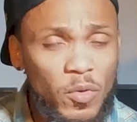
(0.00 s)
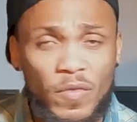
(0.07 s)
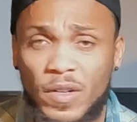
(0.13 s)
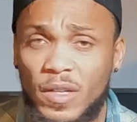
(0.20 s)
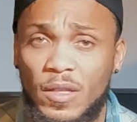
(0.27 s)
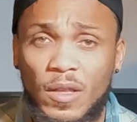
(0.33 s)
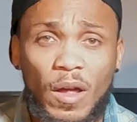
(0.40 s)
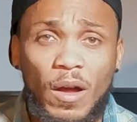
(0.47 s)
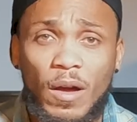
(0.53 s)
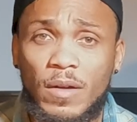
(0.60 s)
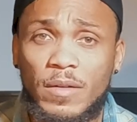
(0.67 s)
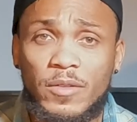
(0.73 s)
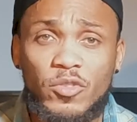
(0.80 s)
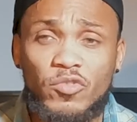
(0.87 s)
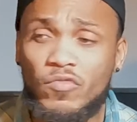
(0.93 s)
moving
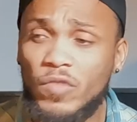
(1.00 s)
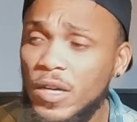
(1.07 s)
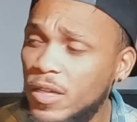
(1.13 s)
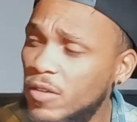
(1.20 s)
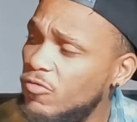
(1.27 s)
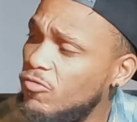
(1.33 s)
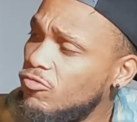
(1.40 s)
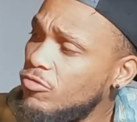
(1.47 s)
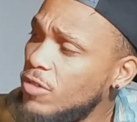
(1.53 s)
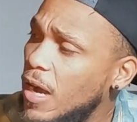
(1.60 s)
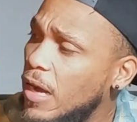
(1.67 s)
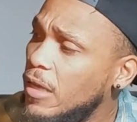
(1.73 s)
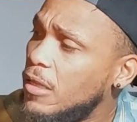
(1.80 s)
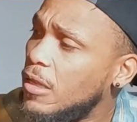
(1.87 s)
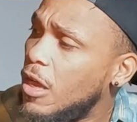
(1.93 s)
along, you're running
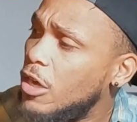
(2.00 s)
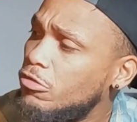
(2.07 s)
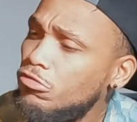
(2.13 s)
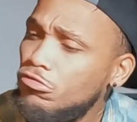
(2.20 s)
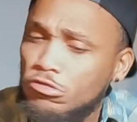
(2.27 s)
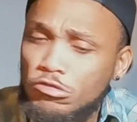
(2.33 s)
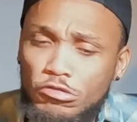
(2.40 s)
right along,